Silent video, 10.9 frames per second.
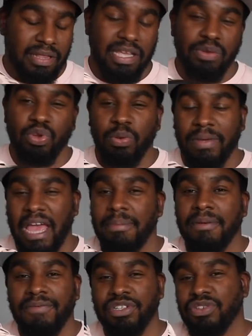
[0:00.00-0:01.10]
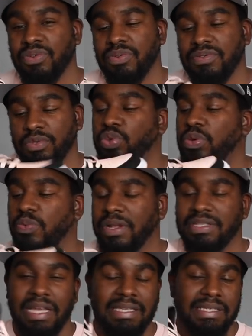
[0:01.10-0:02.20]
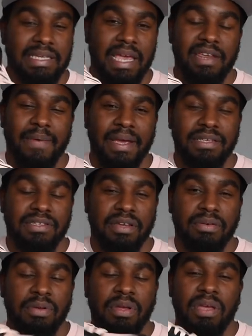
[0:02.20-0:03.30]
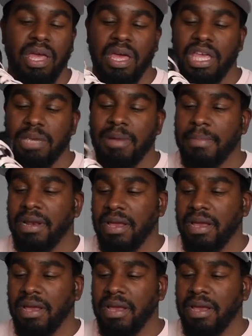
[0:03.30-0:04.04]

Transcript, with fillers: They normally happen for shoes, for Jordan 1s that sit anyway, so you might be